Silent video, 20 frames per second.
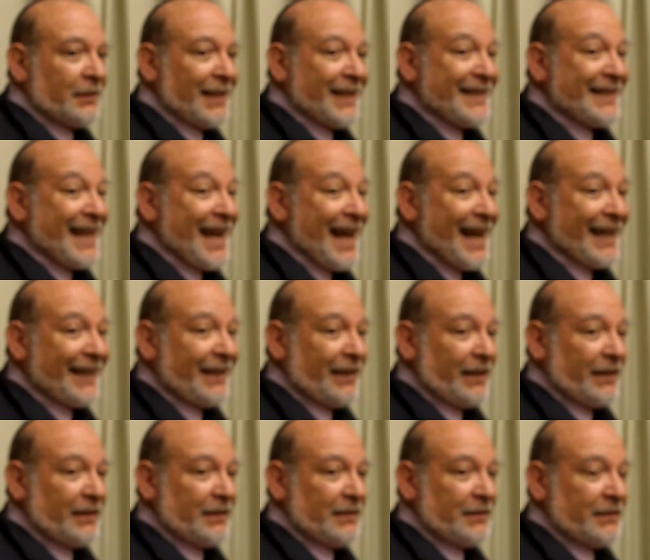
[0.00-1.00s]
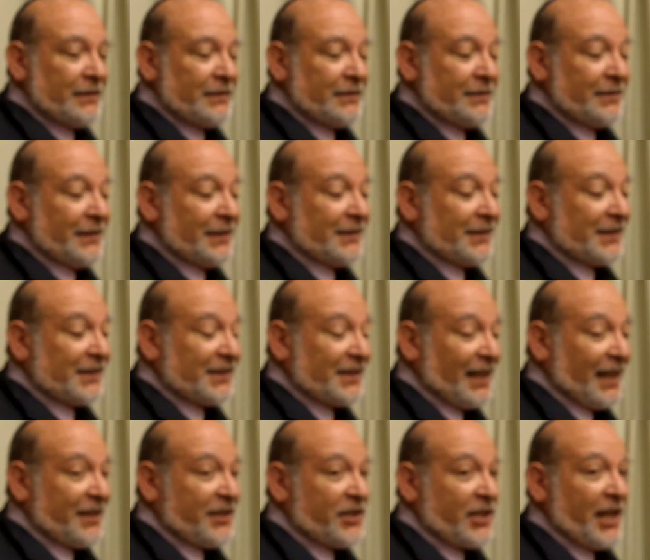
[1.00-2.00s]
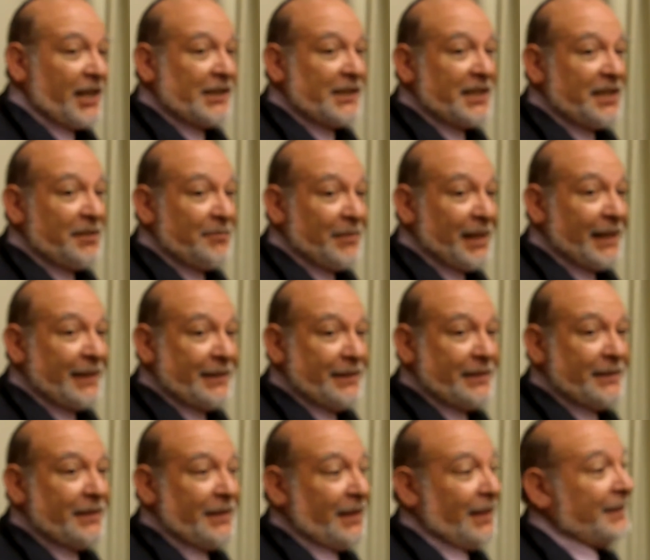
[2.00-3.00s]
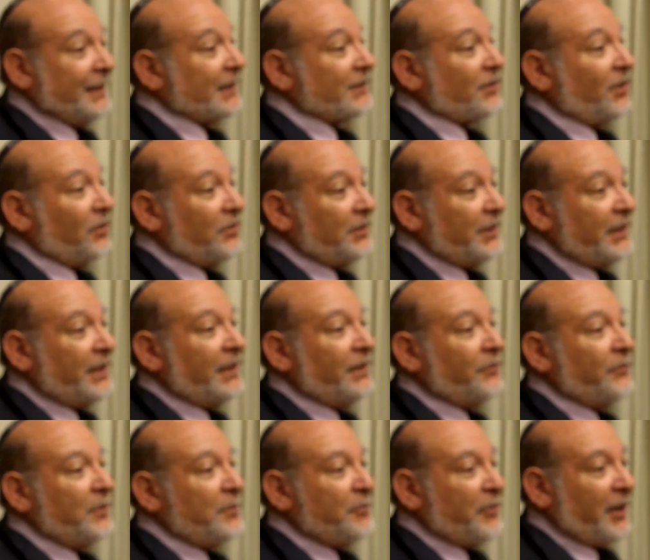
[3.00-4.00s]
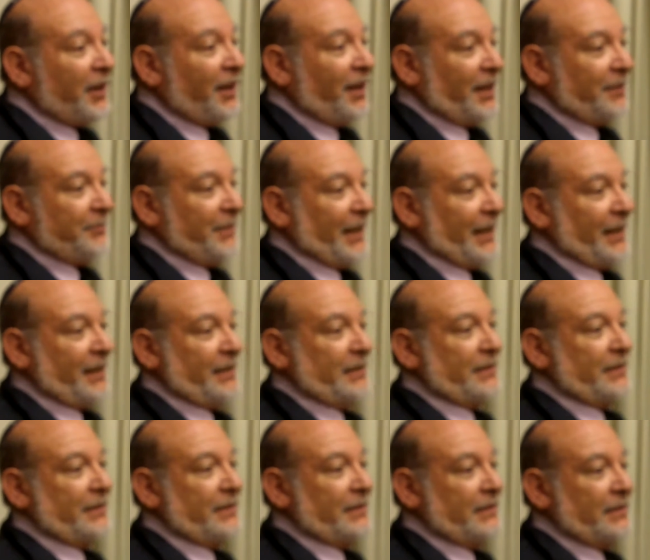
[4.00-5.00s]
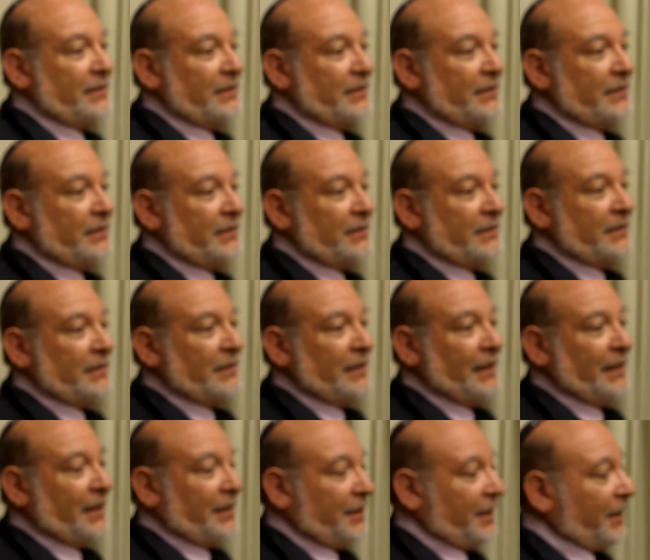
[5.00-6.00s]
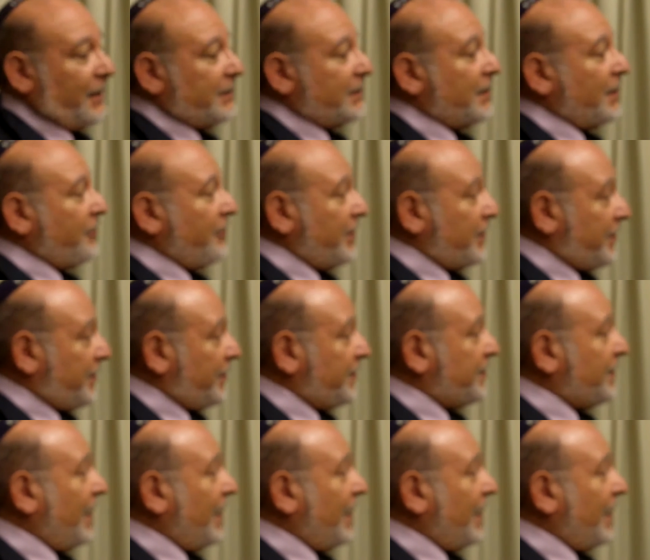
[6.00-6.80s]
It can. There's a slight chance that it might, and that's only if we bring God back. And I think it's the Christian